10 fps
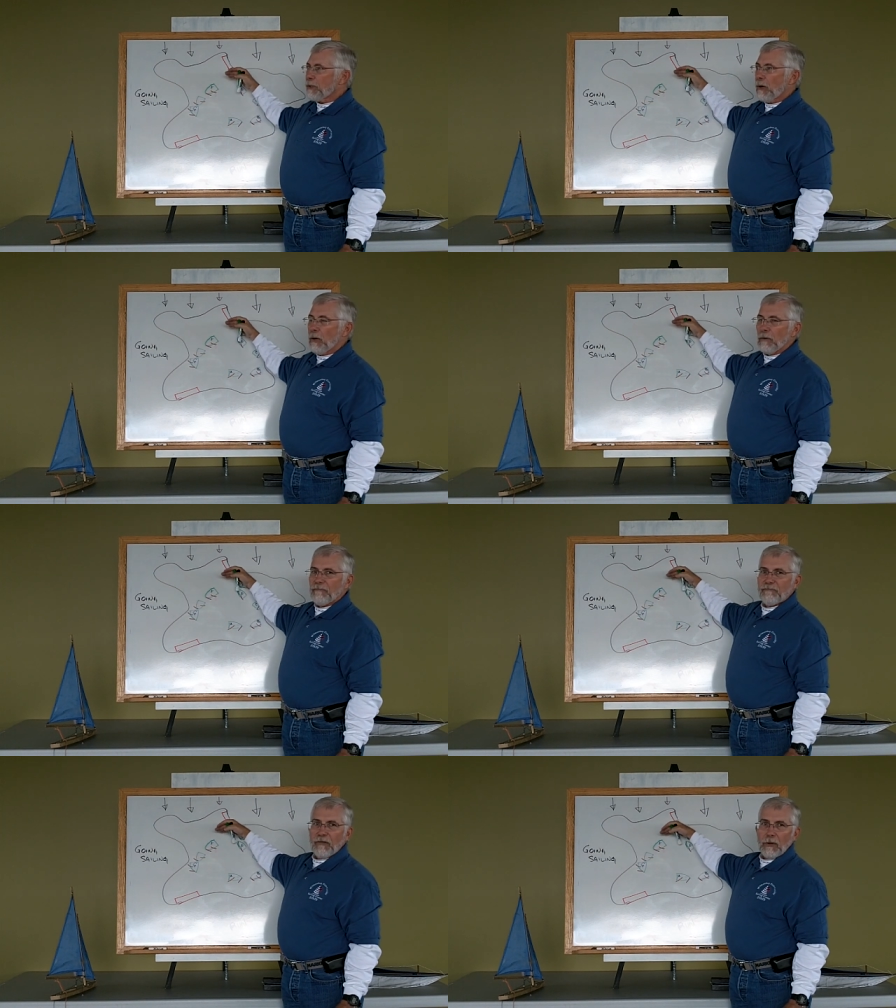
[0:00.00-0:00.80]
we
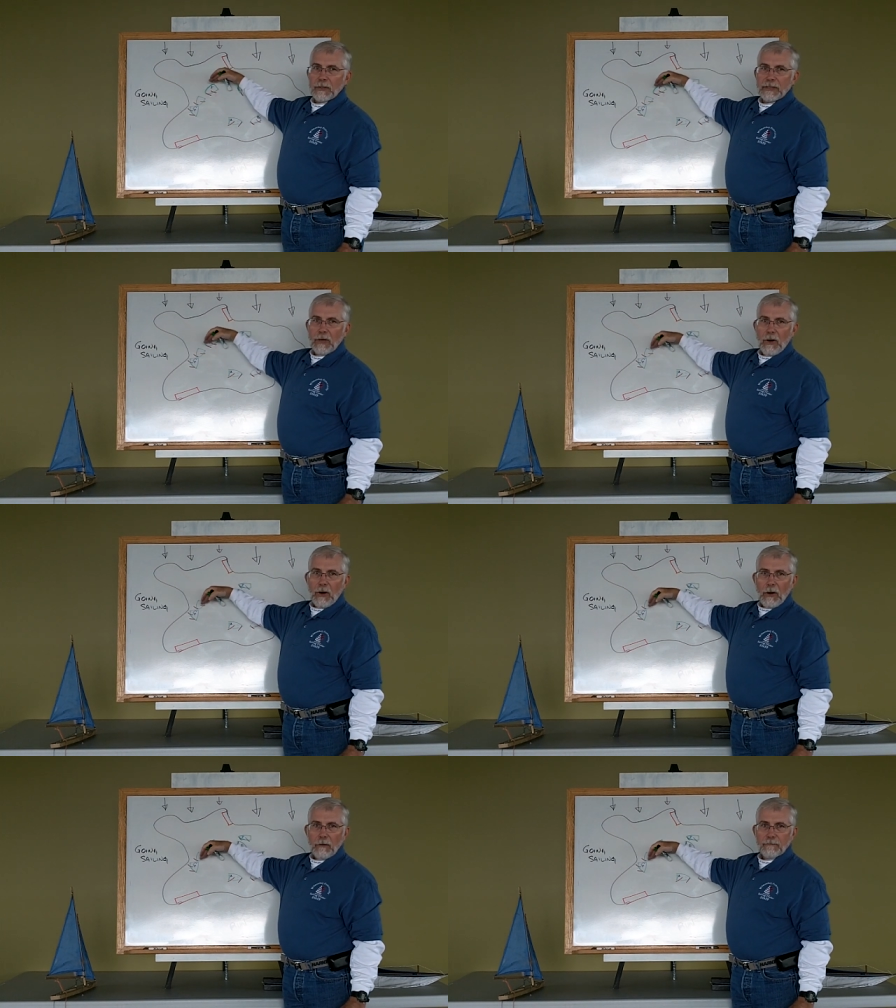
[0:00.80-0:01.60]
call falling
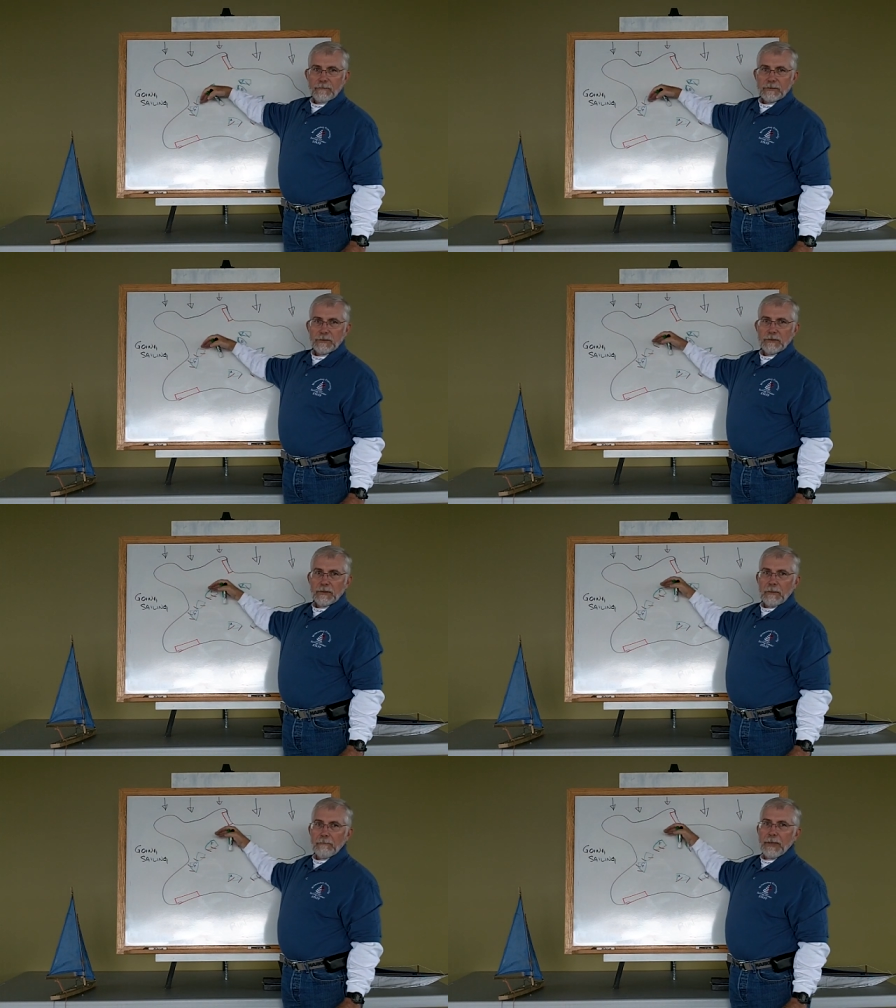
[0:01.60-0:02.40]
off.
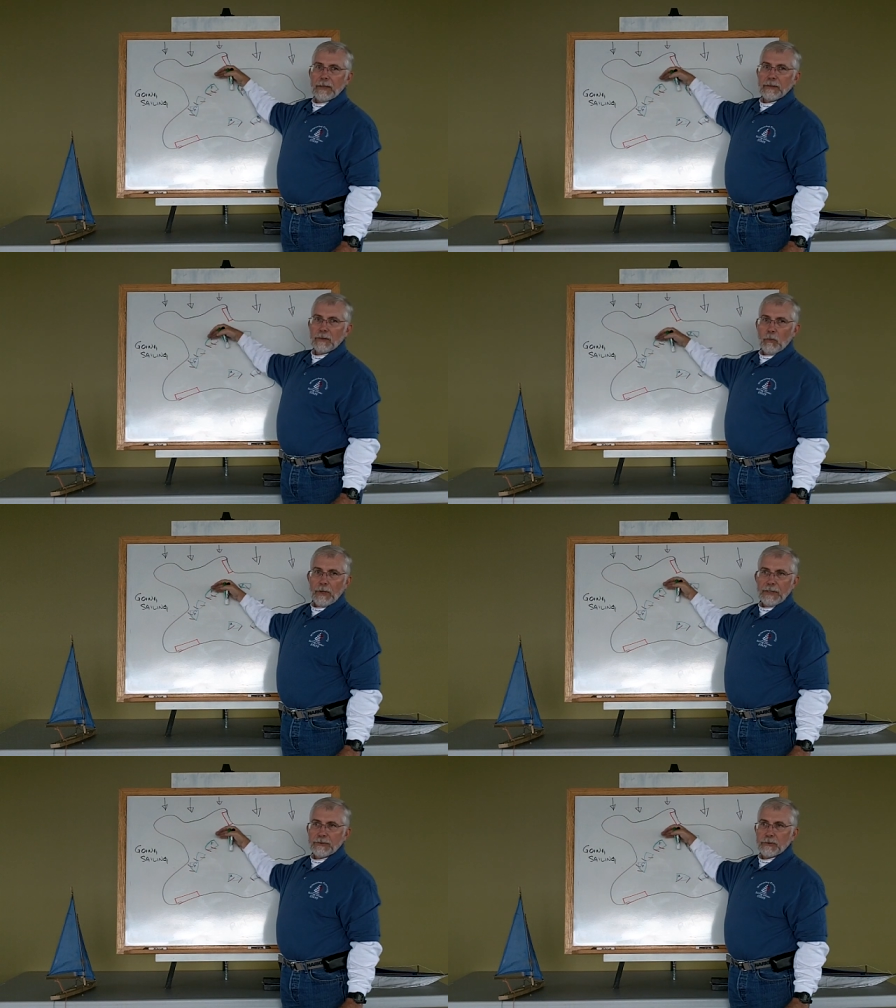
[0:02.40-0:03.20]
Bearing
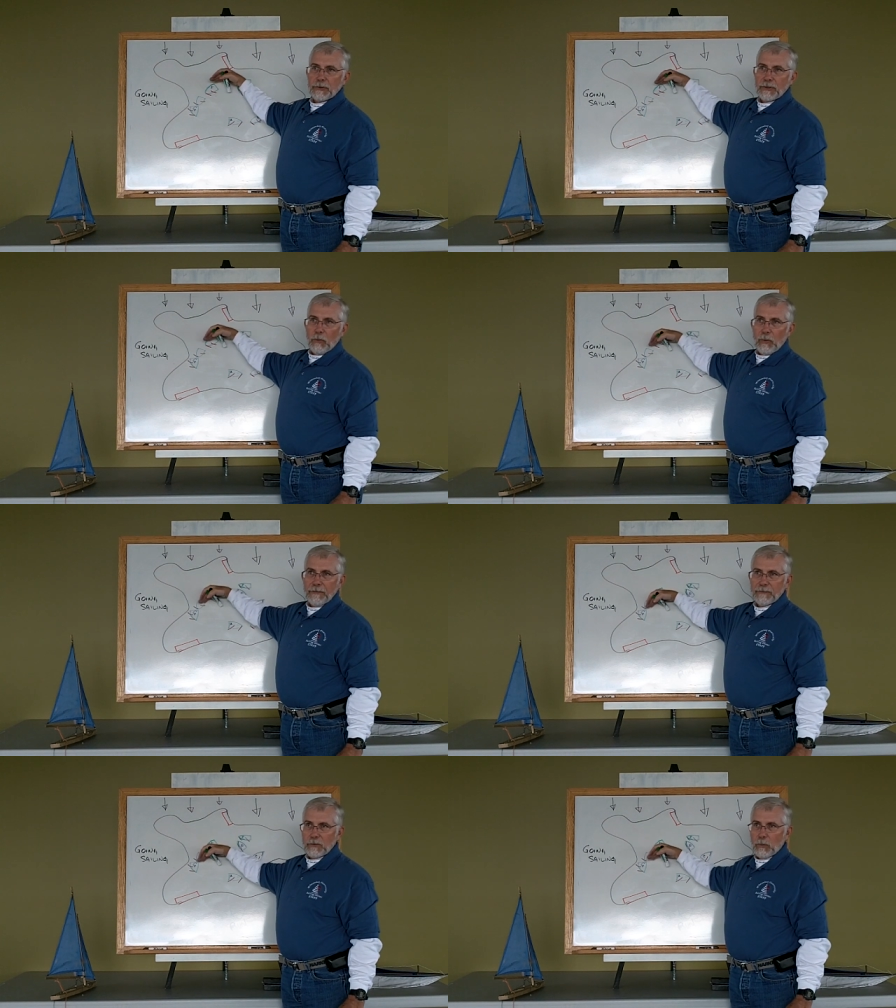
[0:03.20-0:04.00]
away, turning
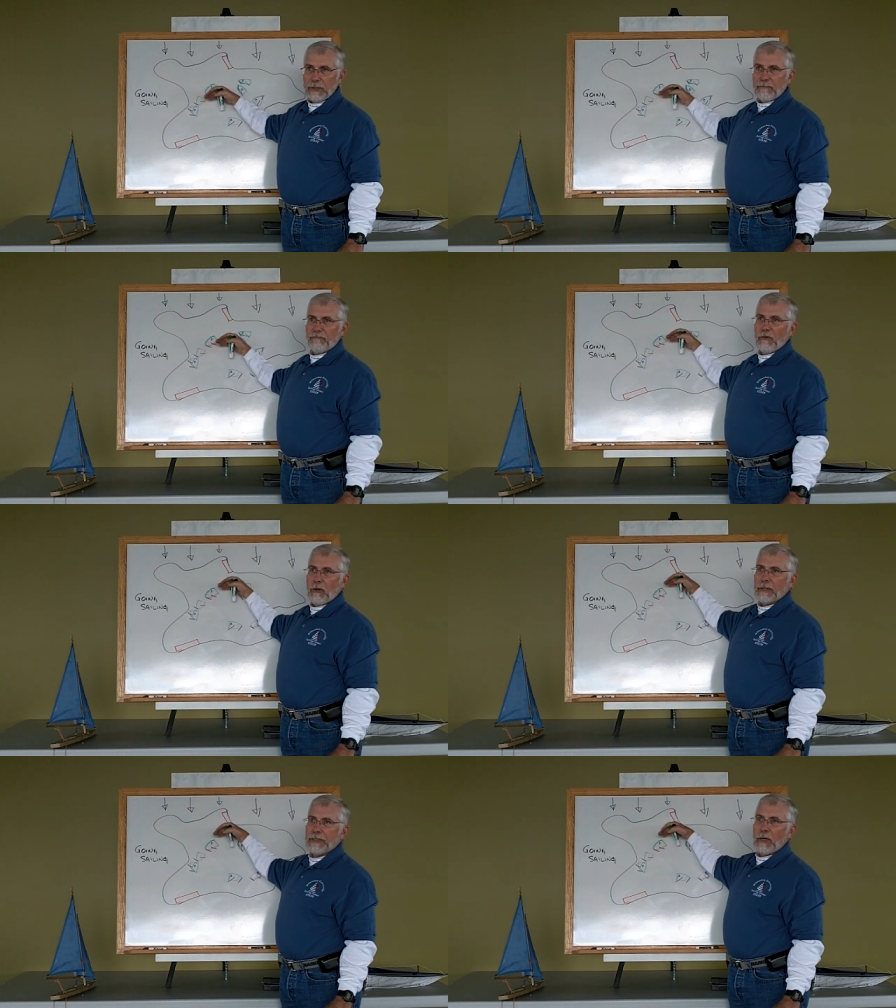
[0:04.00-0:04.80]
away from the wind,
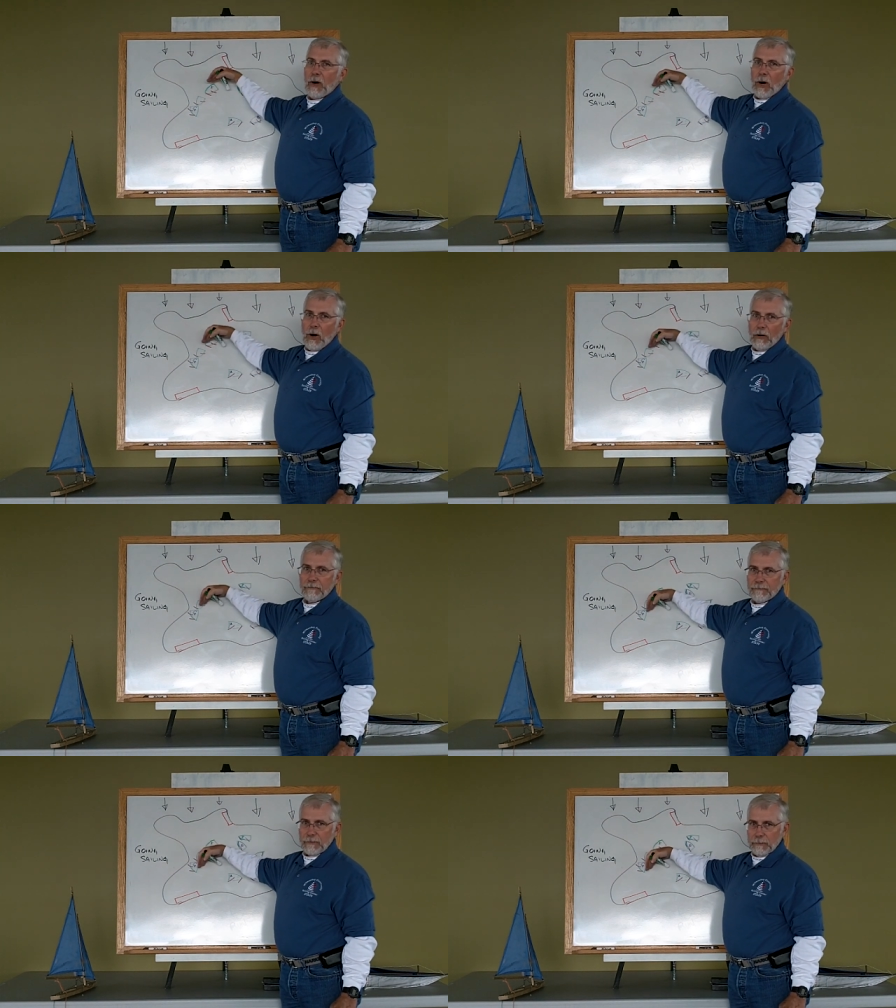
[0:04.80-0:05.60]
falling
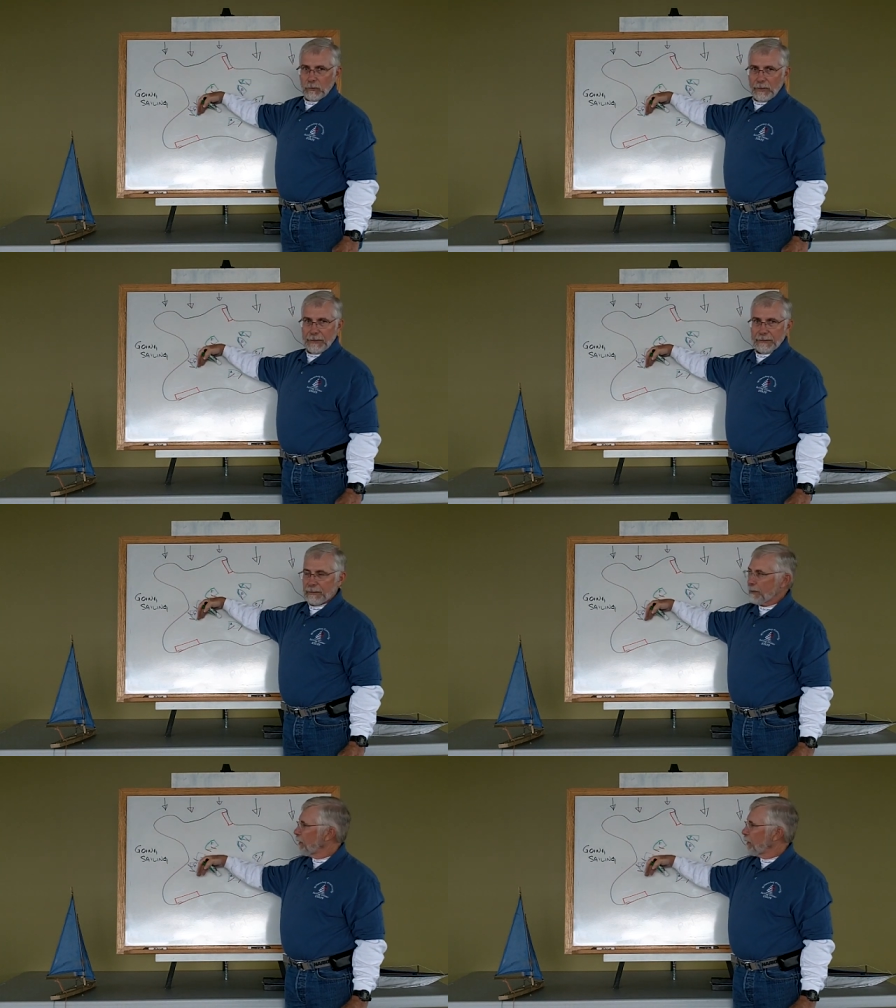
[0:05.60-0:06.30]
off from the wind.